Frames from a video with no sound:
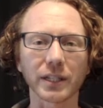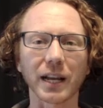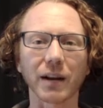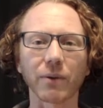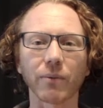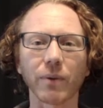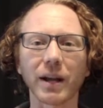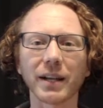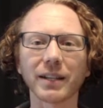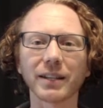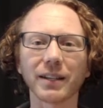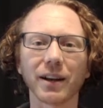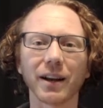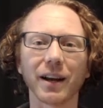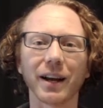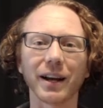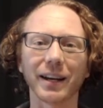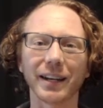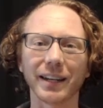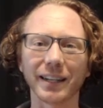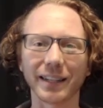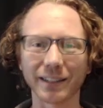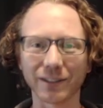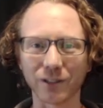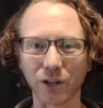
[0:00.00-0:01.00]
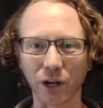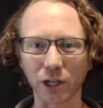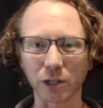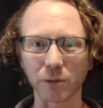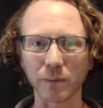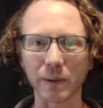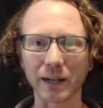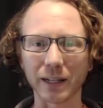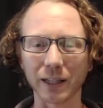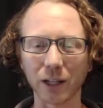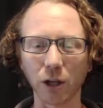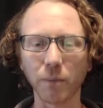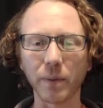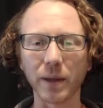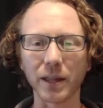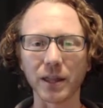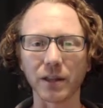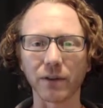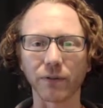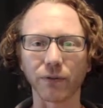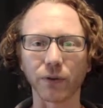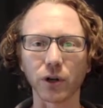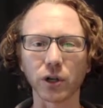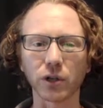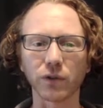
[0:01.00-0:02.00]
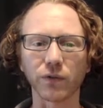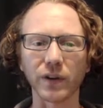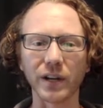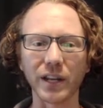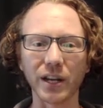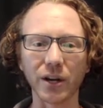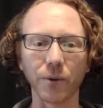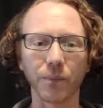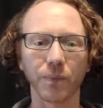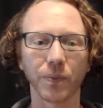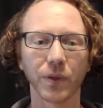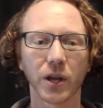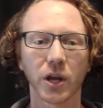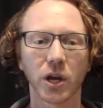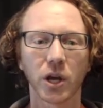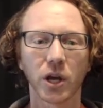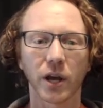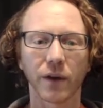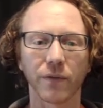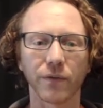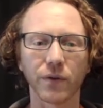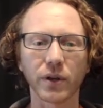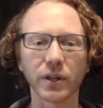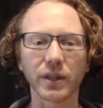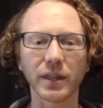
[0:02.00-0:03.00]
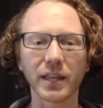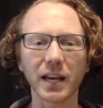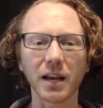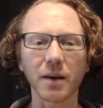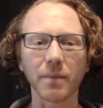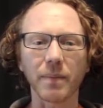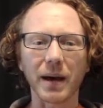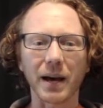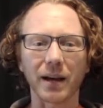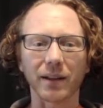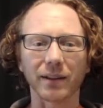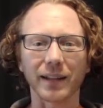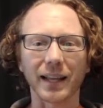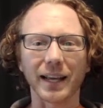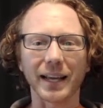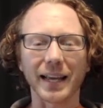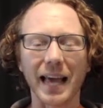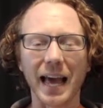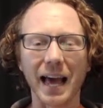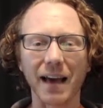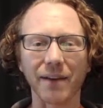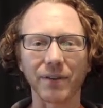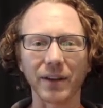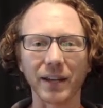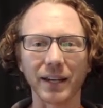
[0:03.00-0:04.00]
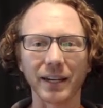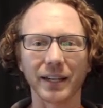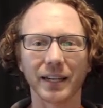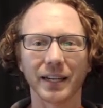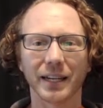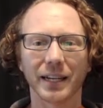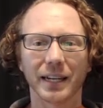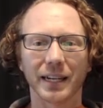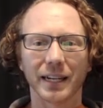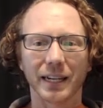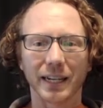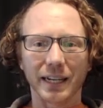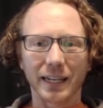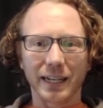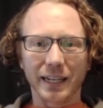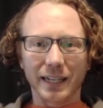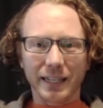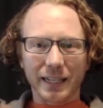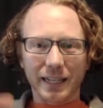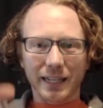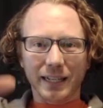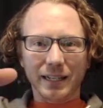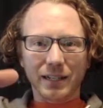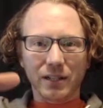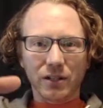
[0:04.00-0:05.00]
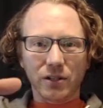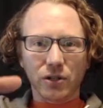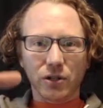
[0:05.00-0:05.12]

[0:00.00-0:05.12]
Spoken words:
as I talked about a little bit in the first video, if you can think about like having a